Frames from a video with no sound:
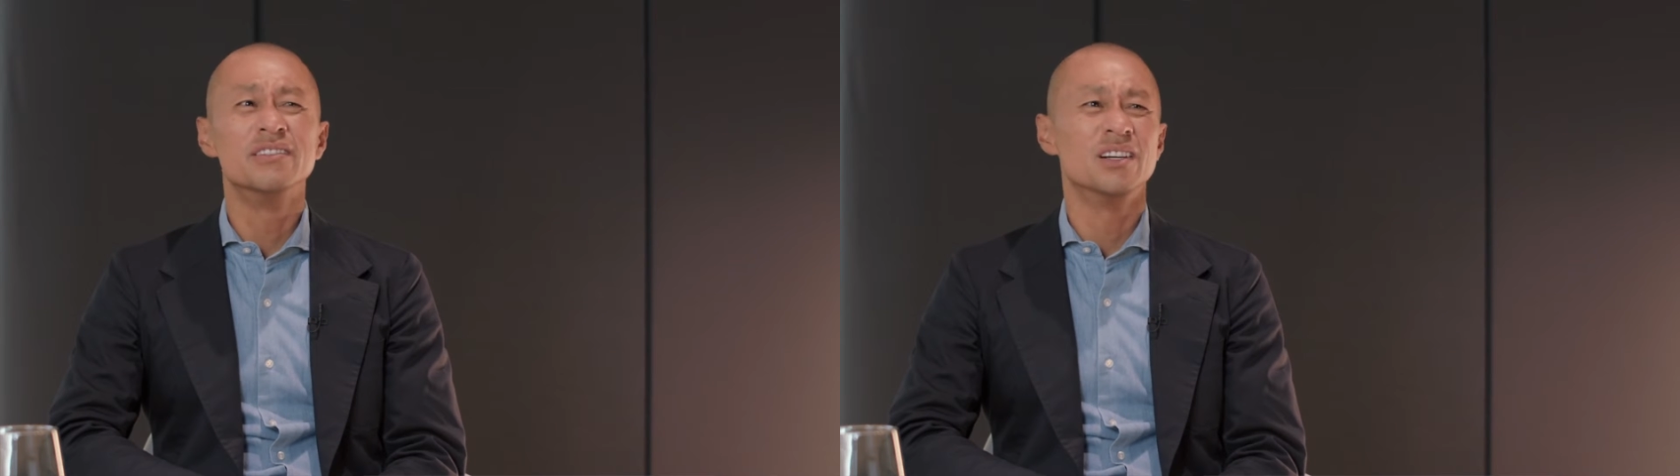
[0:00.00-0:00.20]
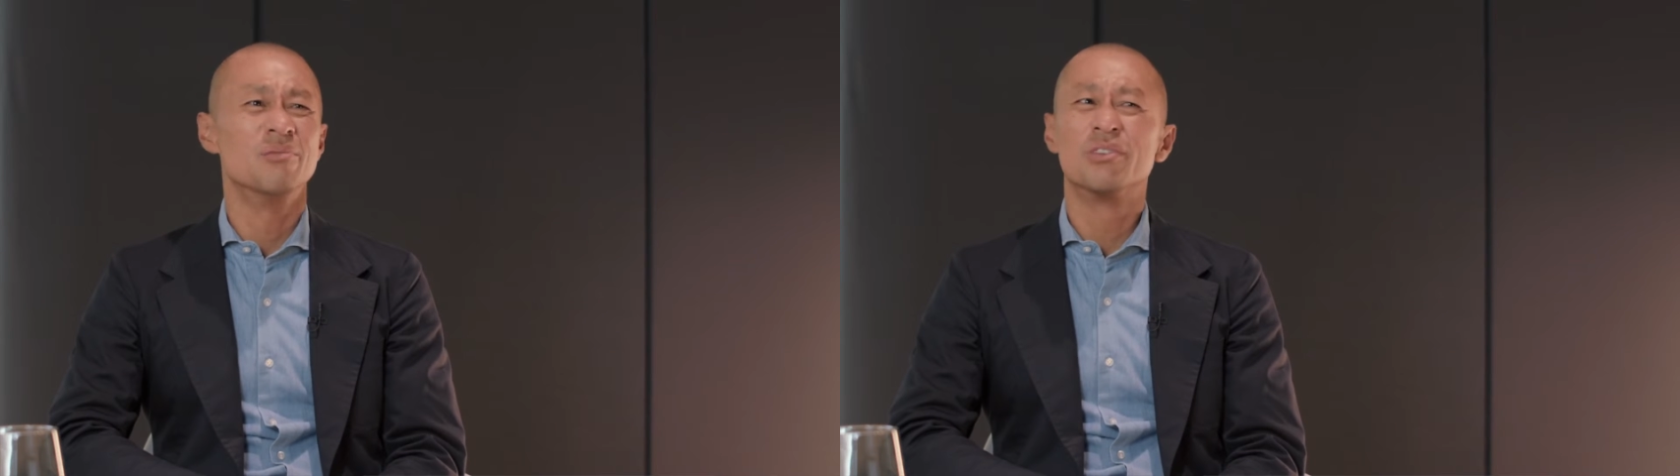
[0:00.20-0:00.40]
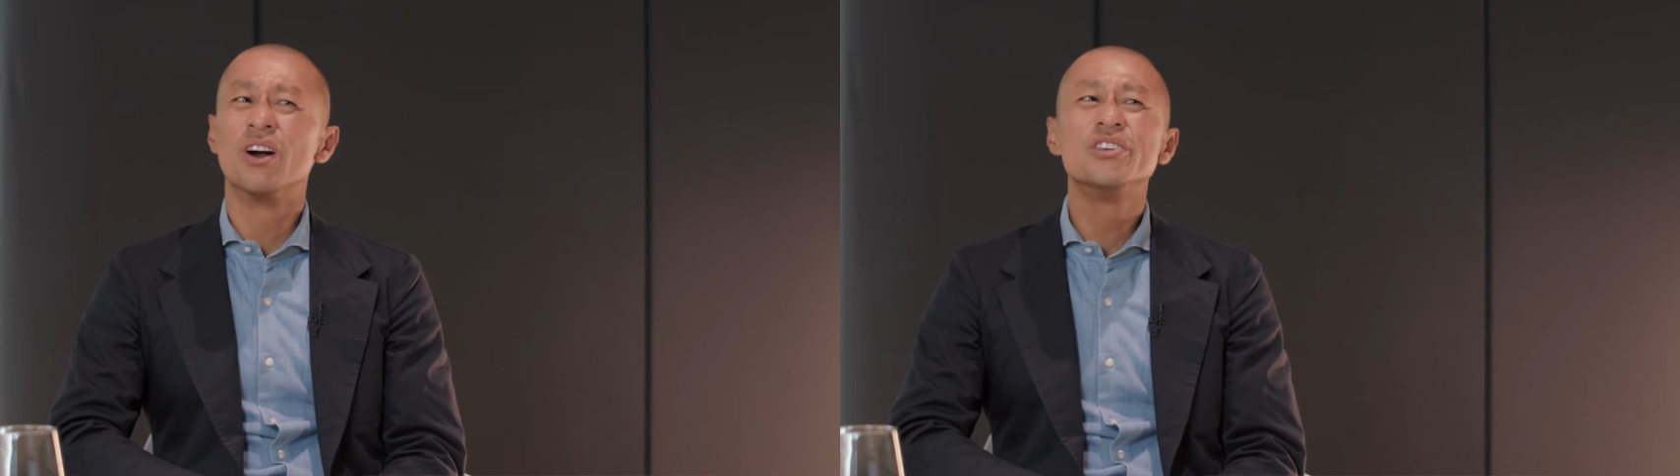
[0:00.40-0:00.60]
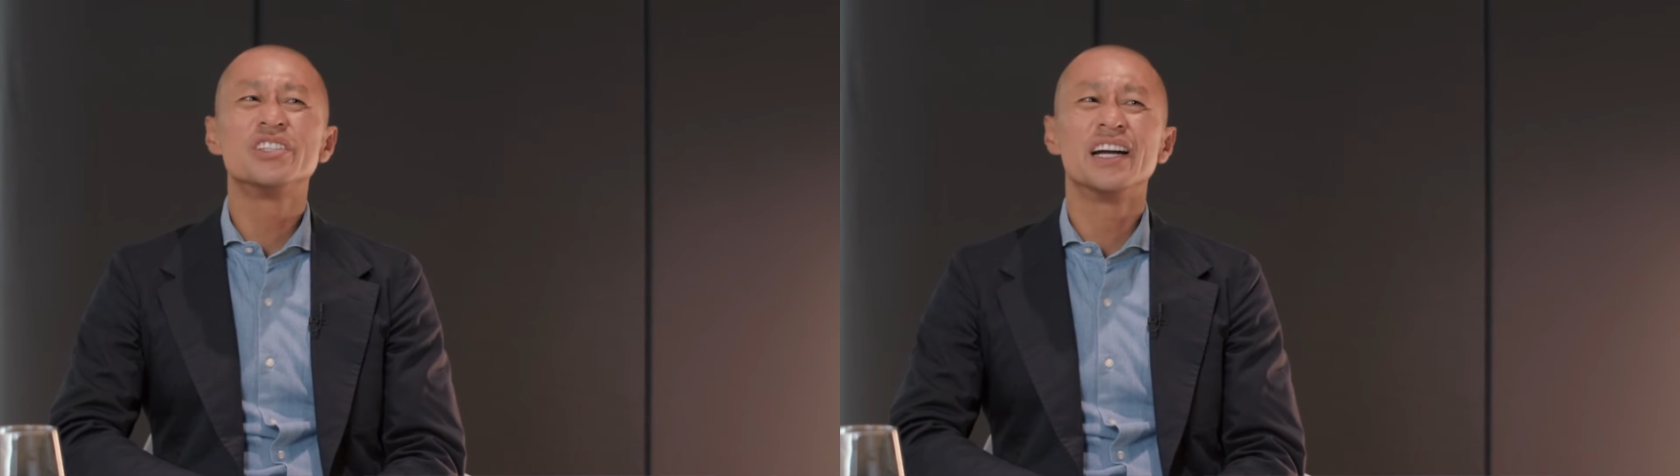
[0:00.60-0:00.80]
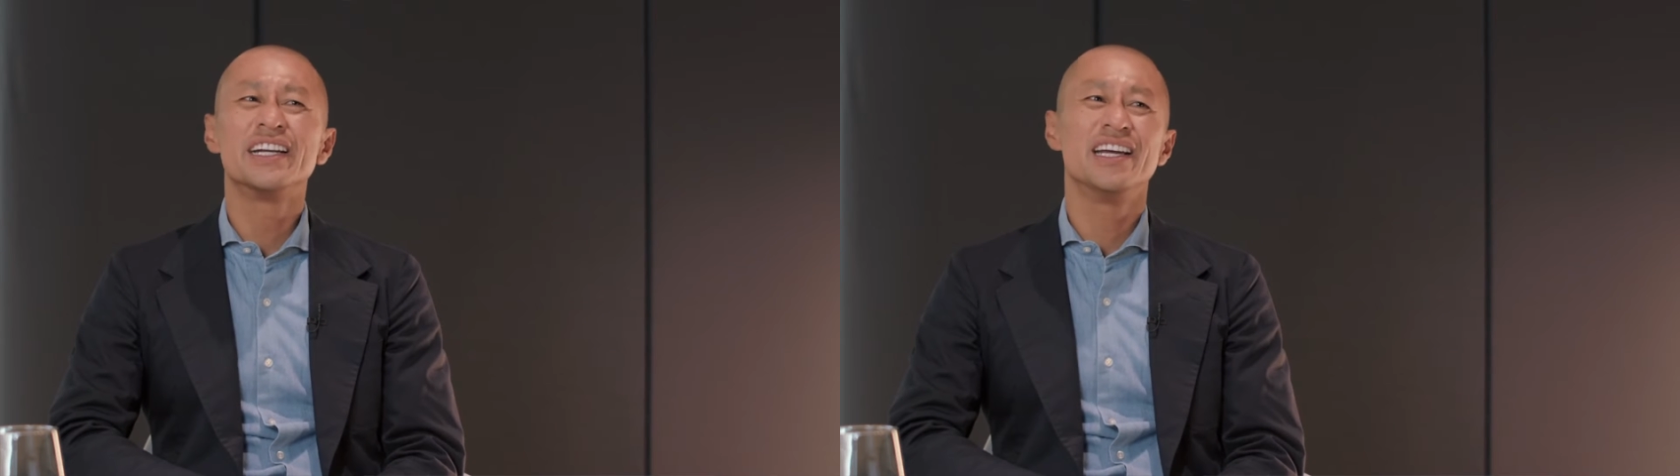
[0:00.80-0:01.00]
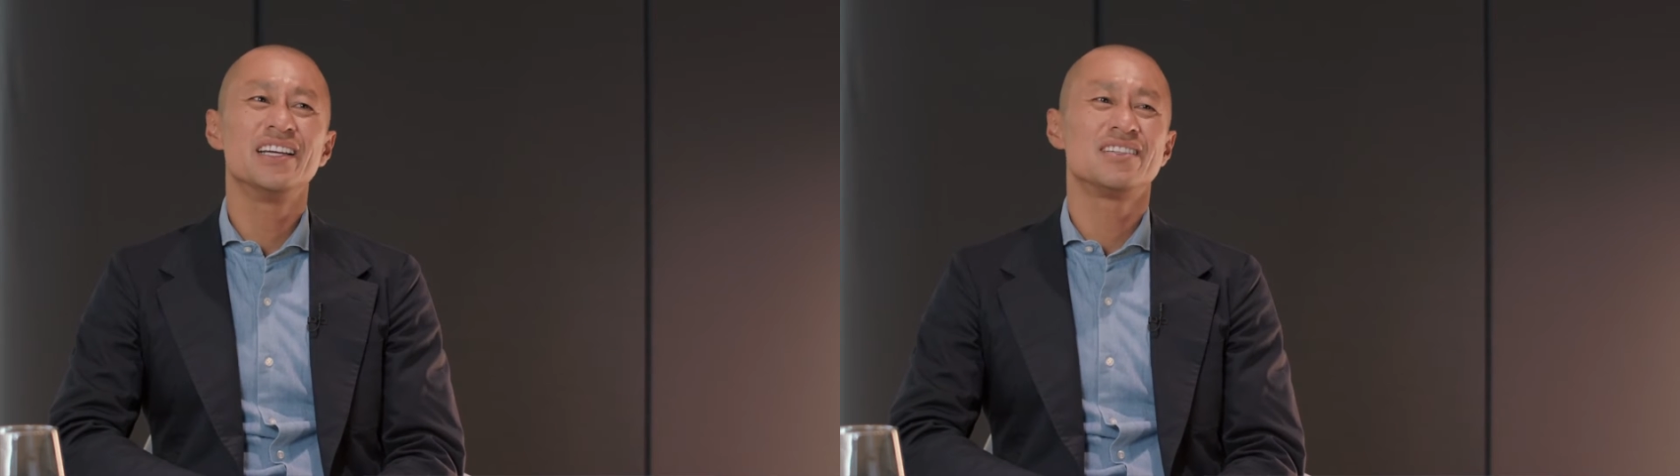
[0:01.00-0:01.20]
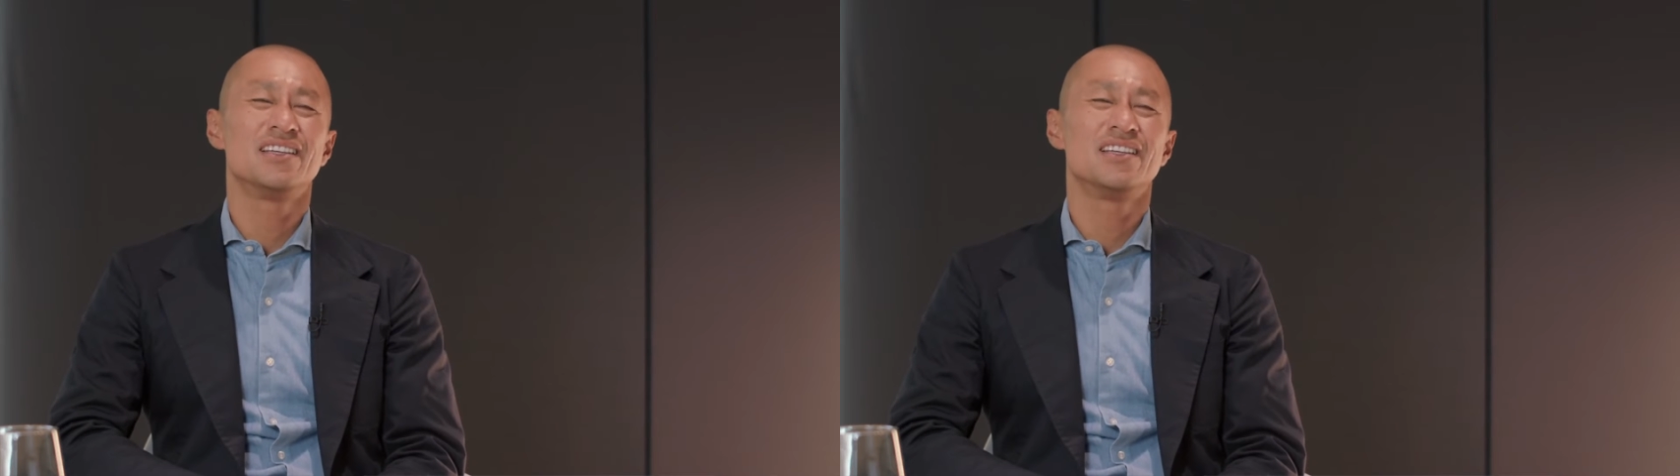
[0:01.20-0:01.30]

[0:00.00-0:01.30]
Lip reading: approach, I guess,